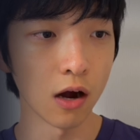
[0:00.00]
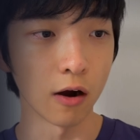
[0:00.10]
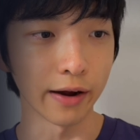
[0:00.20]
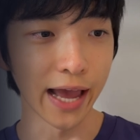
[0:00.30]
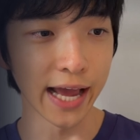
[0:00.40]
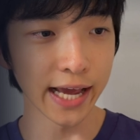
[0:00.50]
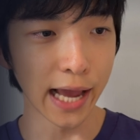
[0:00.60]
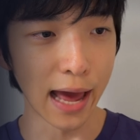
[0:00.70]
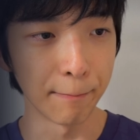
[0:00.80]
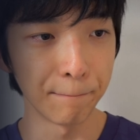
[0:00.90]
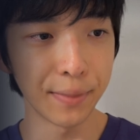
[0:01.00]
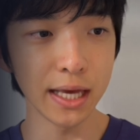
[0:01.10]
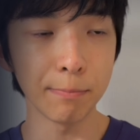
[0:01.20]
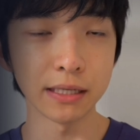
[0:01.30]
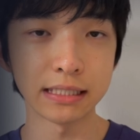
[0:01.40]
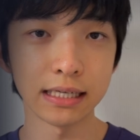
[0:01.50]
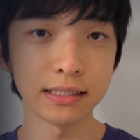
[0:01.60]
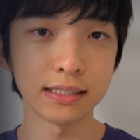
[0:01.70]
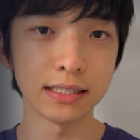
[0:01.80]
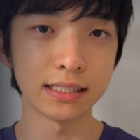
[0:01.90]
are A and B, but
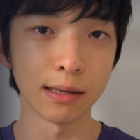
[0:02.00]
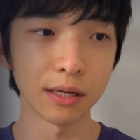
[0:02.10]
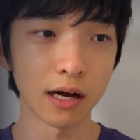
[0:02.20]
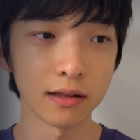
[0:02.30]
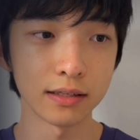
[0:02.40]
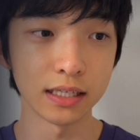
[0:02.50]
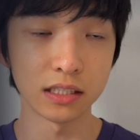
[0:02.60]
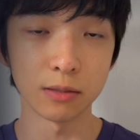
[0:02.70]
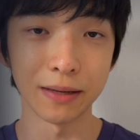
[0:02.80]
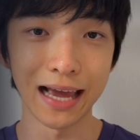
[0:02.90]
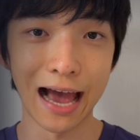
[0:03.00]
since the semicolon needs to be